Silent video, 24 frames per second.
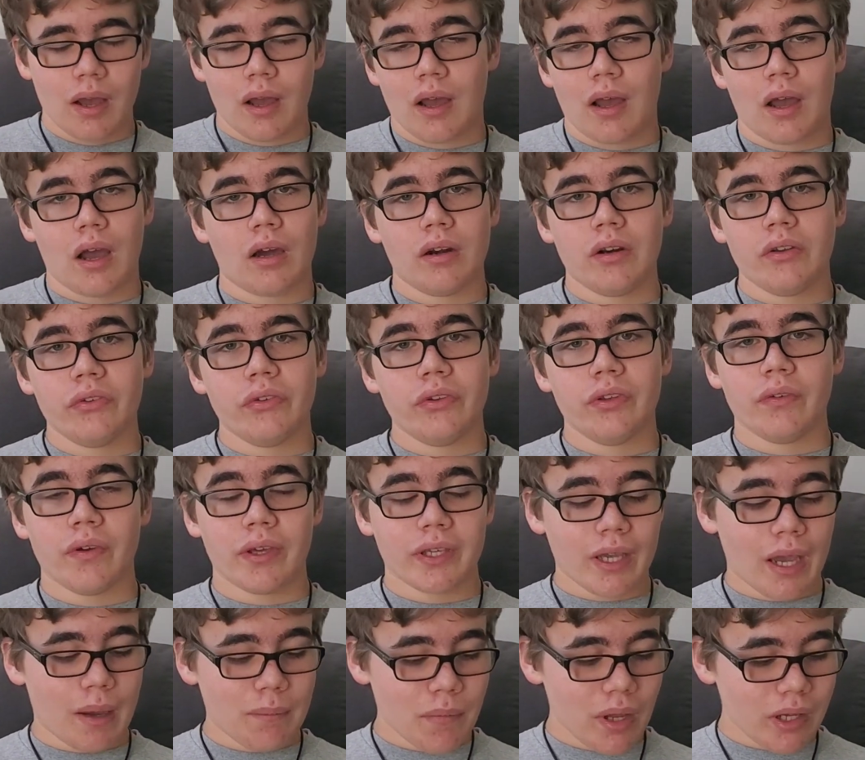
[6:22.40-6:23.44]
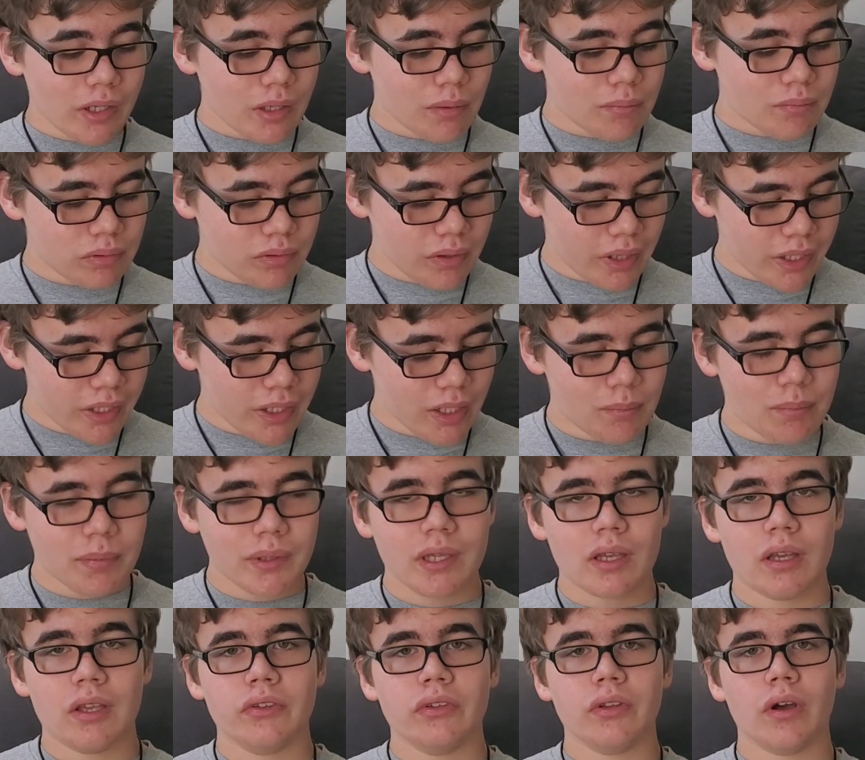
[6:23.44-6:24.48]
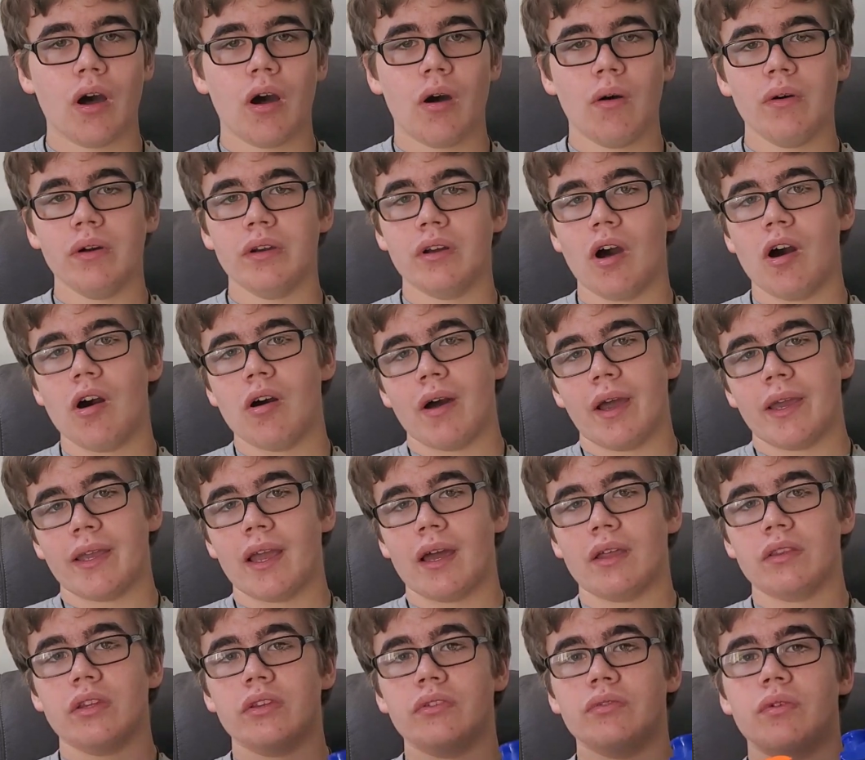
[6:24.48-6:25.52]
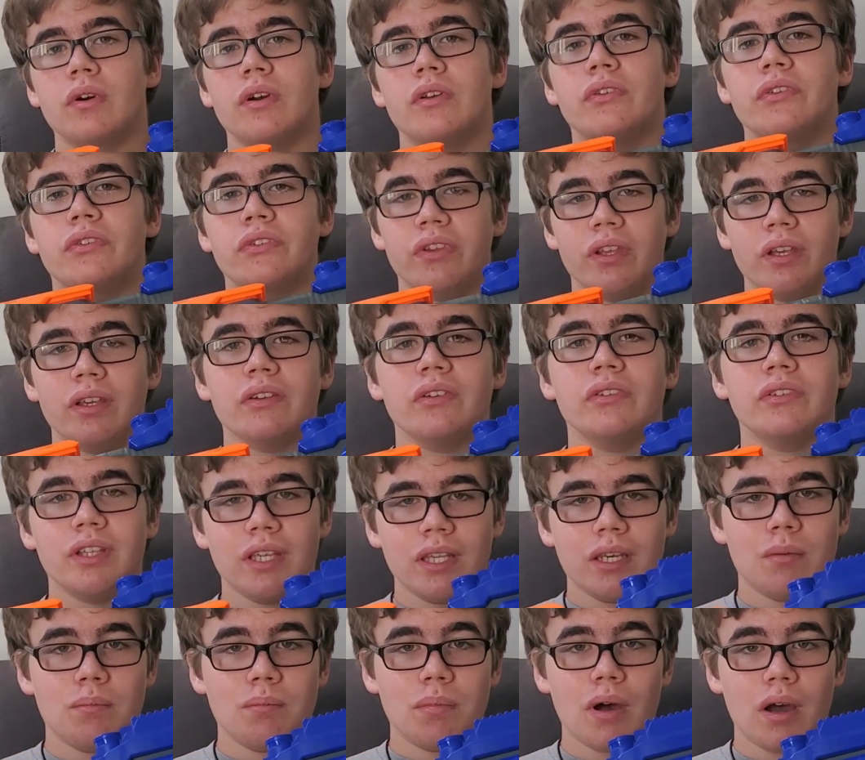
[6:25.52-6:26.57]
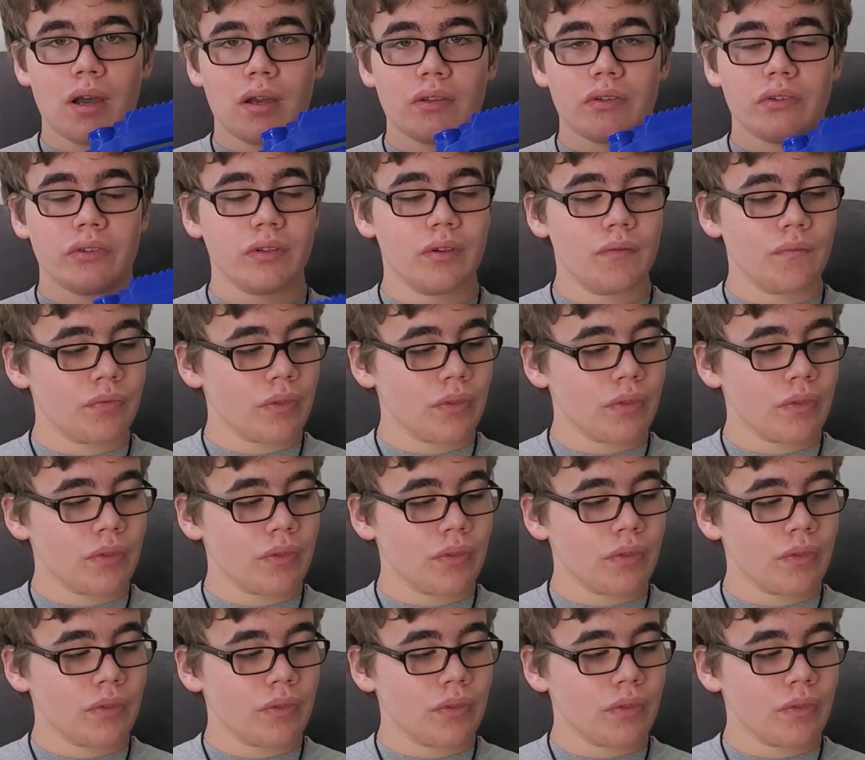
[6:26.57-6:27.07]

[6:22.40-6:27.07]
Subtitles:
honestly, like, I'm not complaining, because all in all, I got this for $16,